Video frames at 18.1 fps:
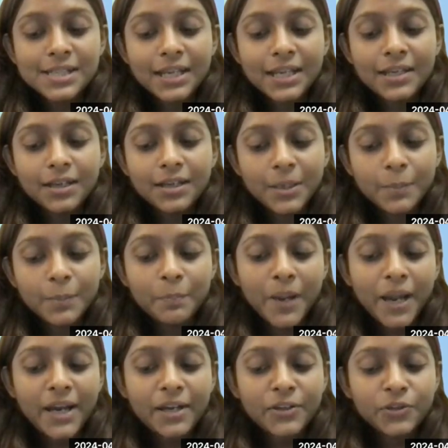and her
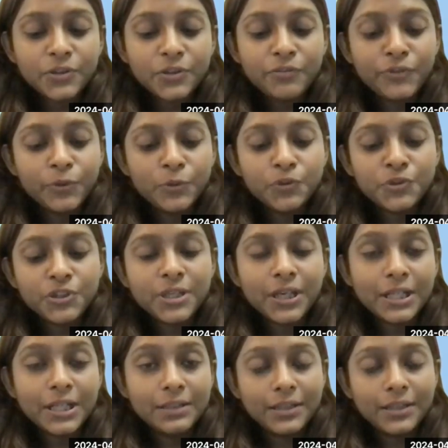impact to the future
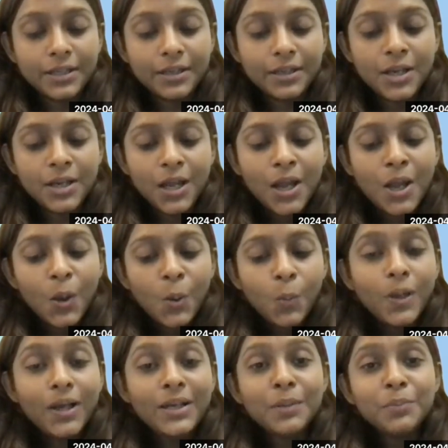healthcare.
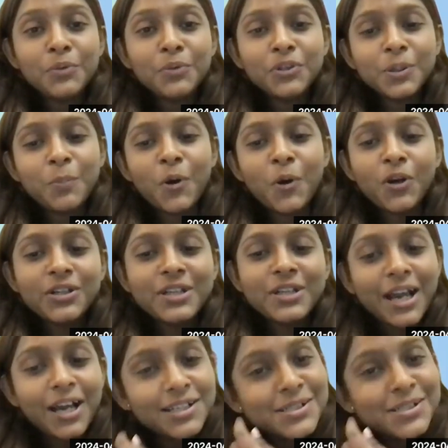Welcome to the
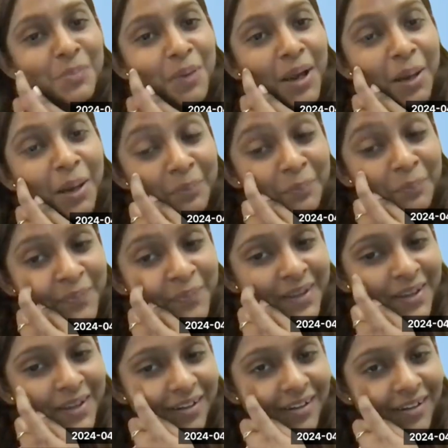podcast, ma'am.
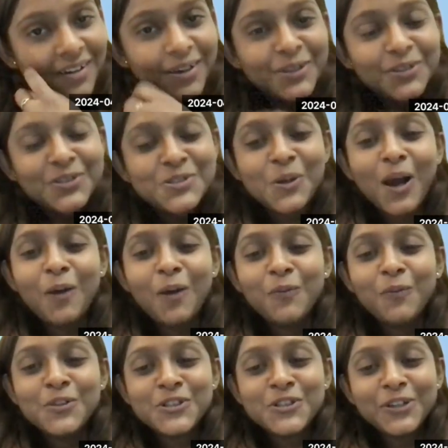How
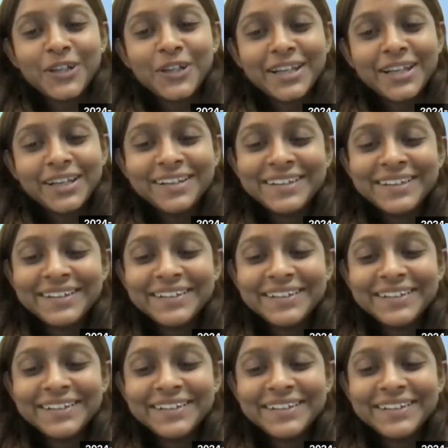was your day?